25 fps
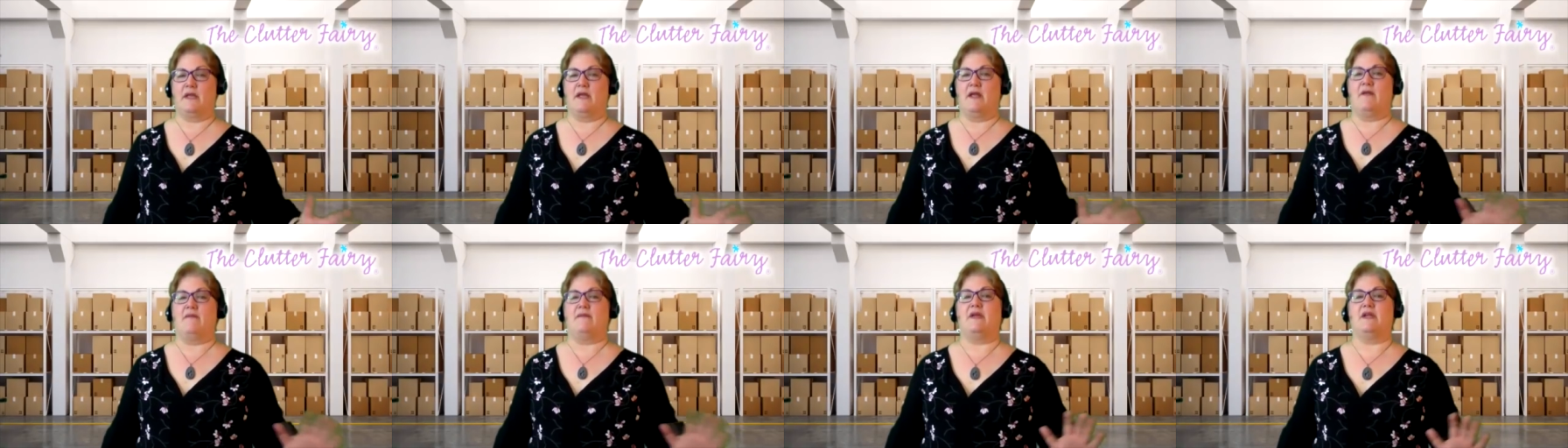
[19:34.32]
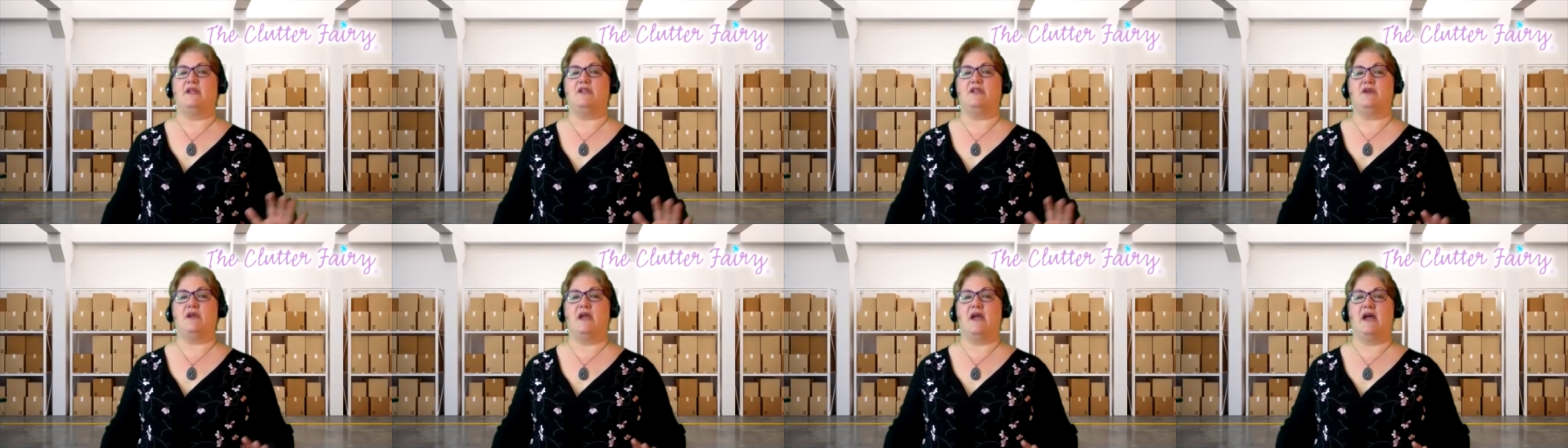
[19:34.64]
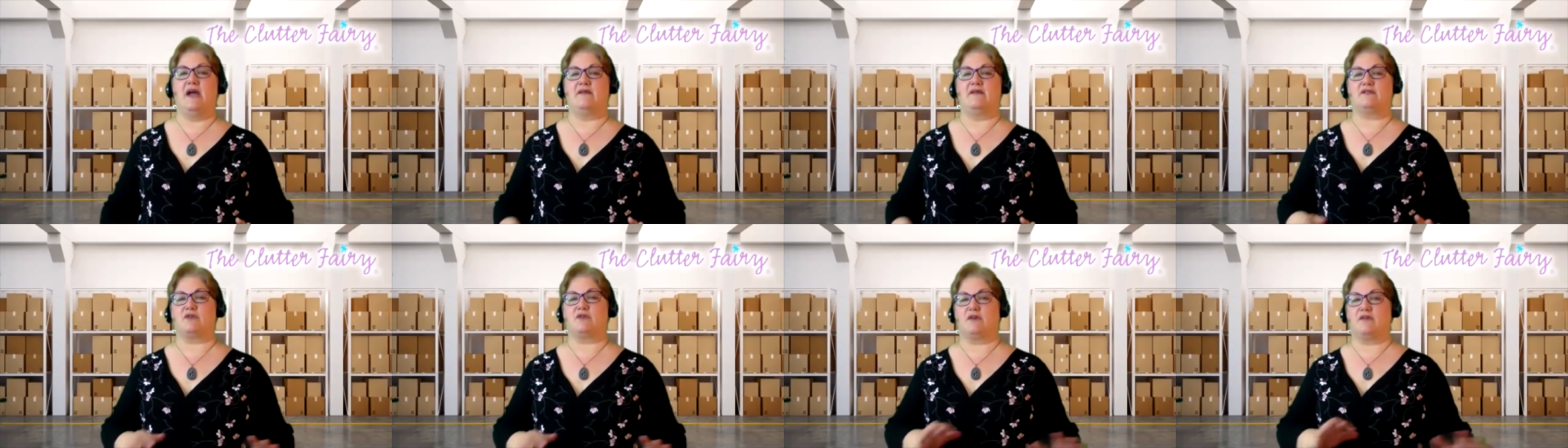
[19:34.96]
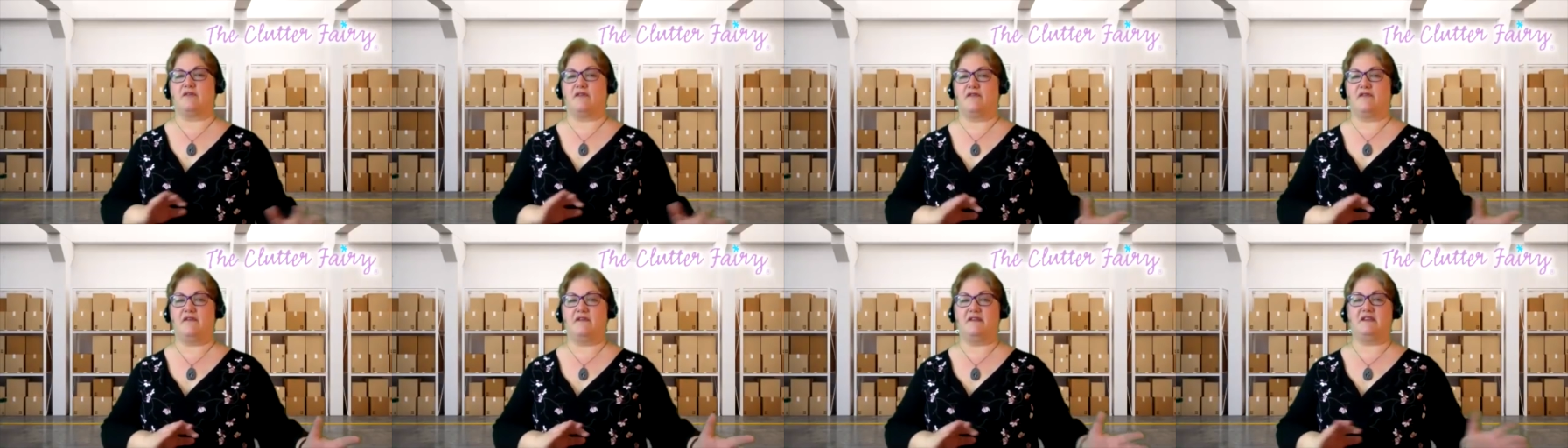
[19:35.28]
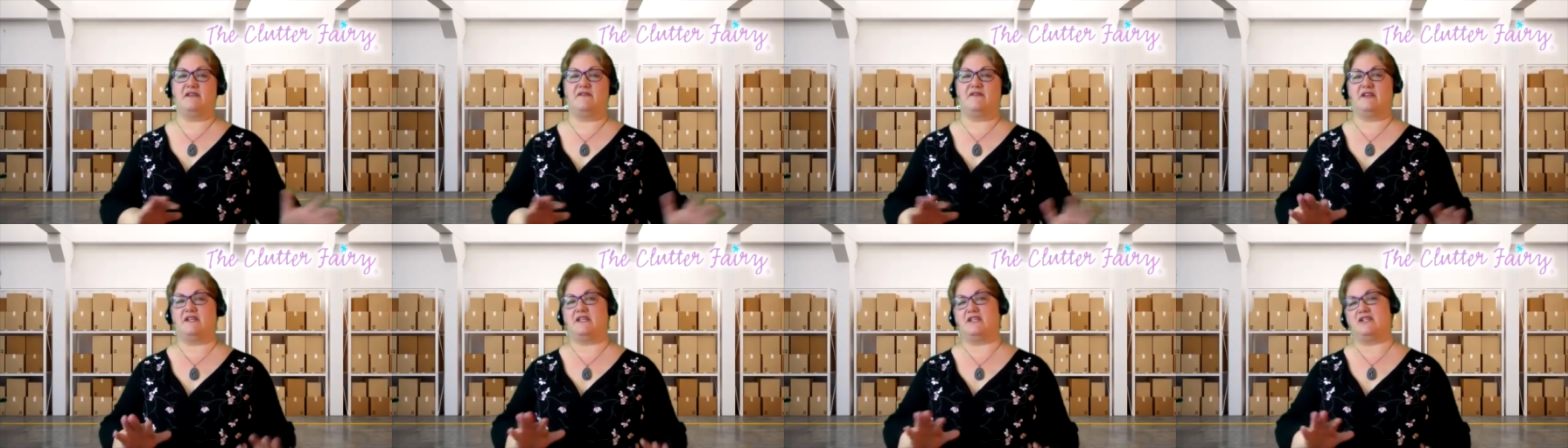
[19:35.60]
then you have sort of a
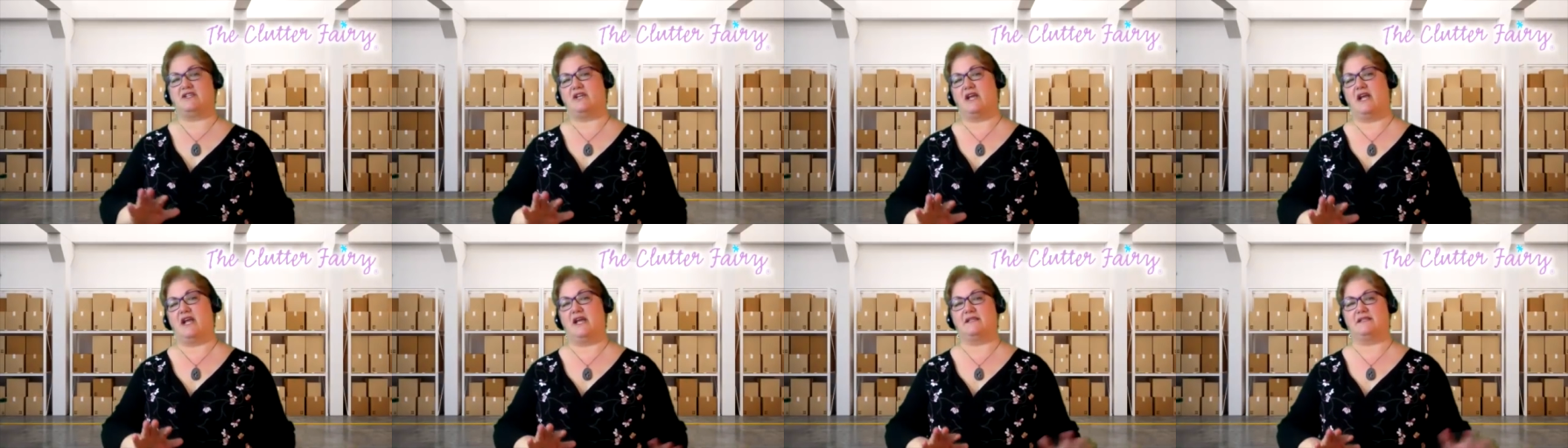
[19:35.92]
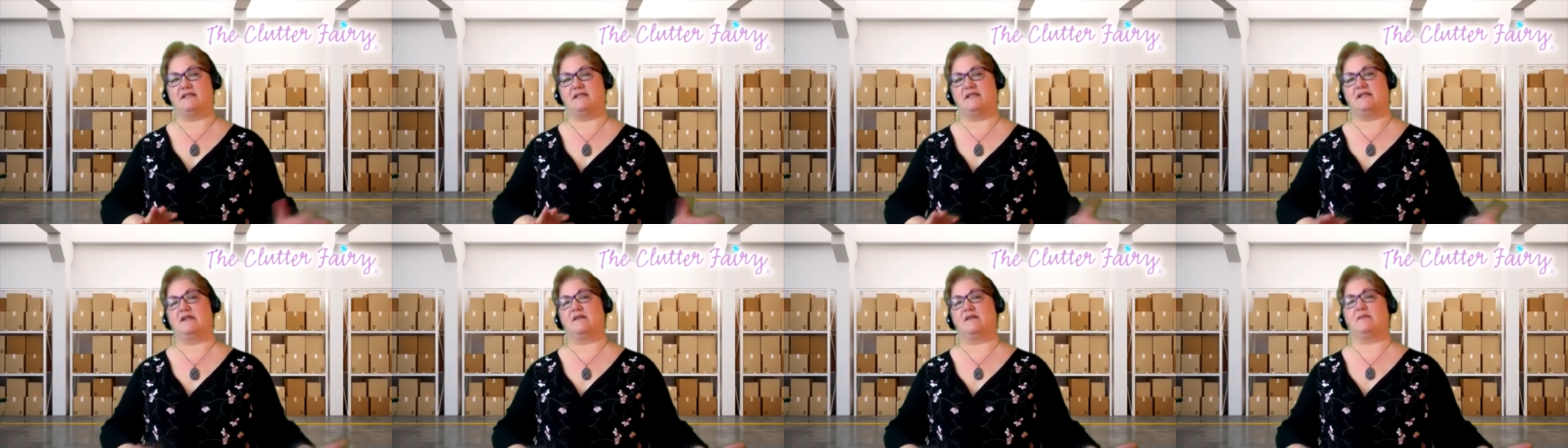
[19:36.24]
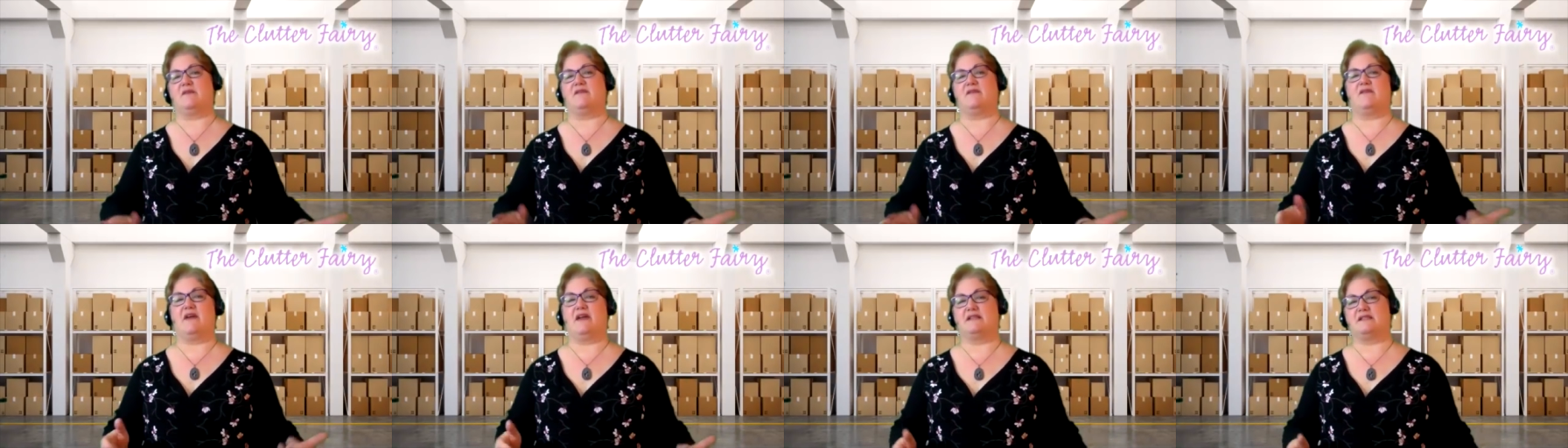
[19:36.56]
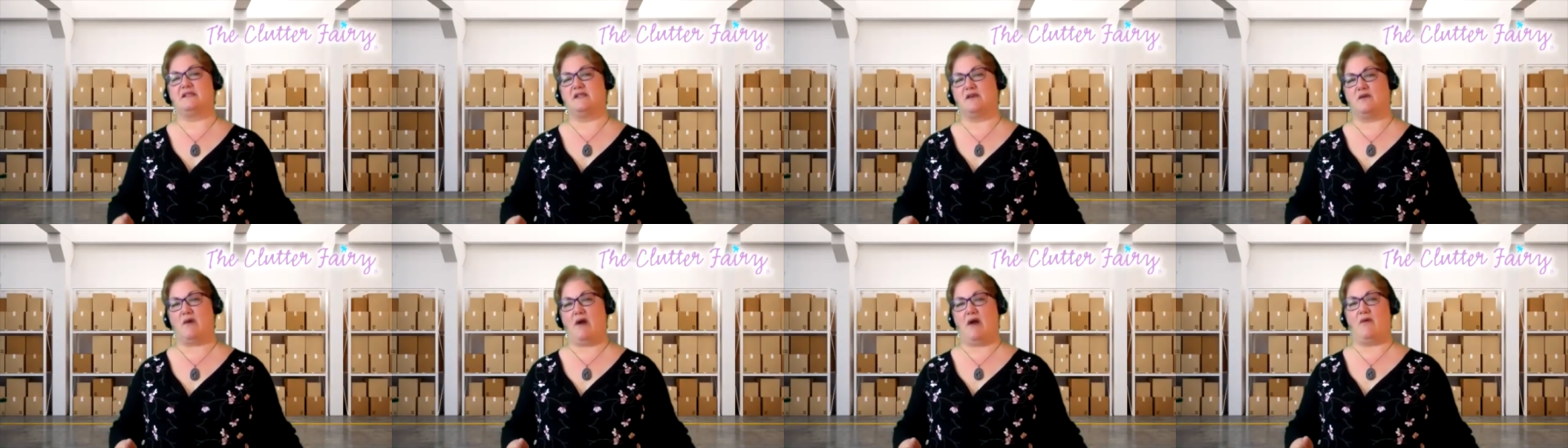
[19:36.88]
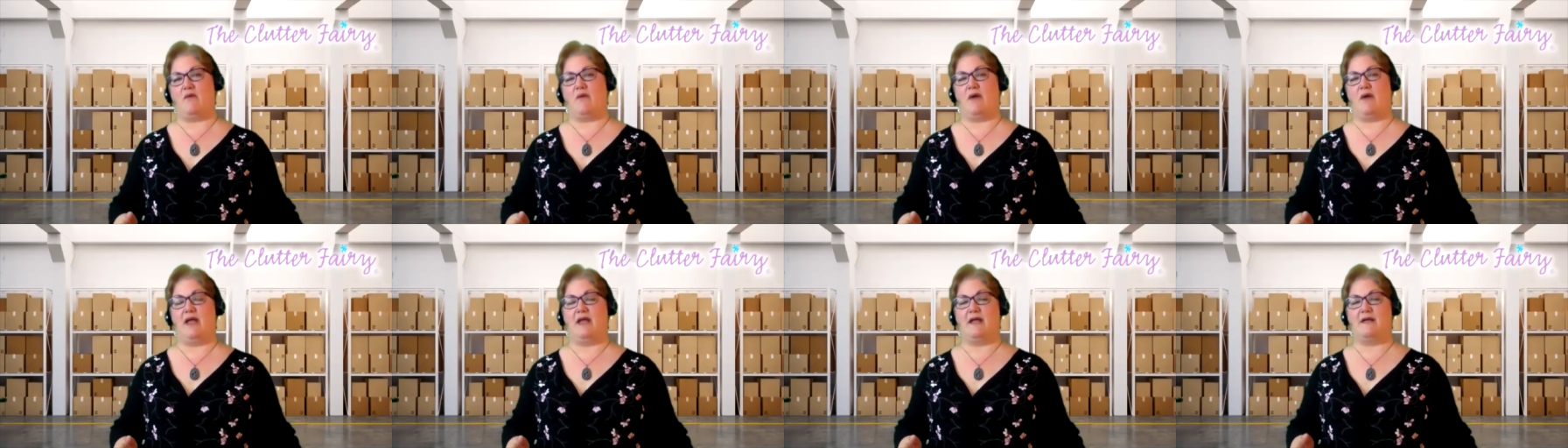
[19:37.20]
50-50 chance that it'll be facing the
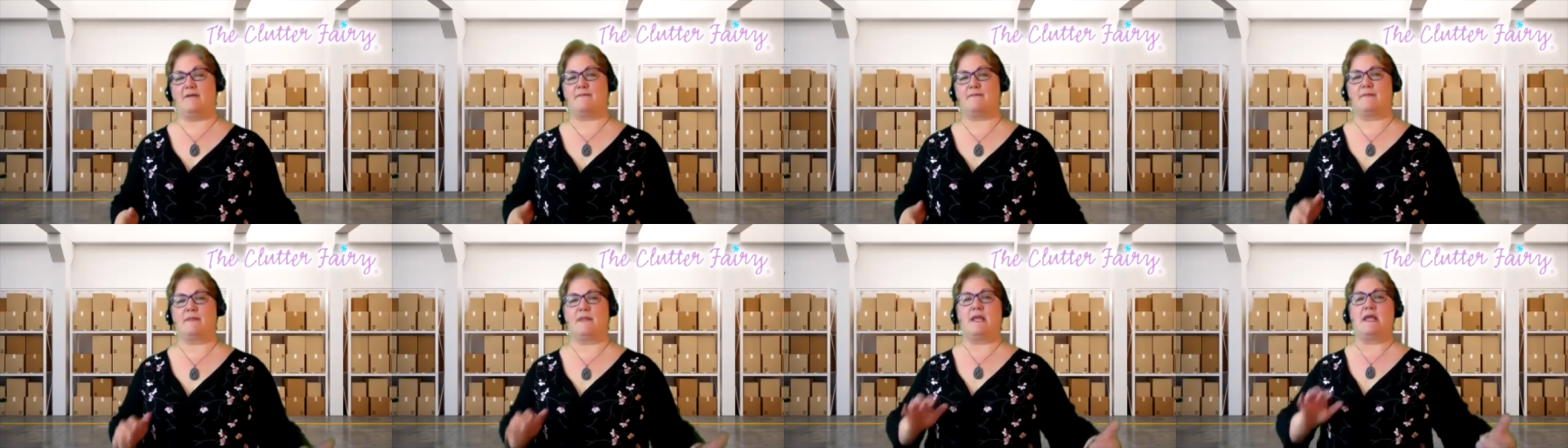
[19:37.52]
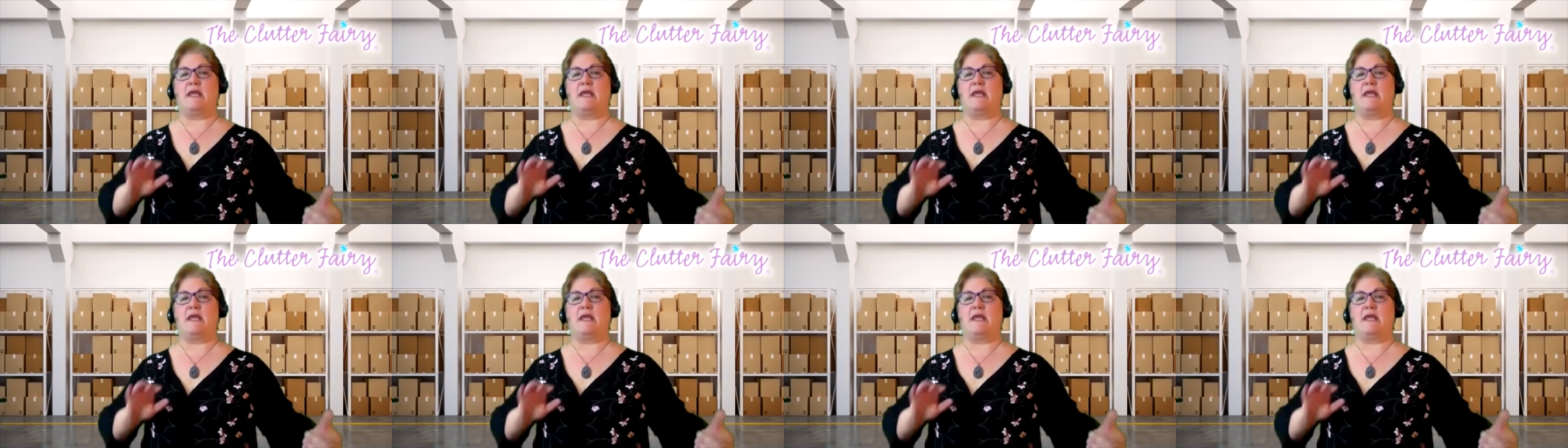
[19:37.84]
right way.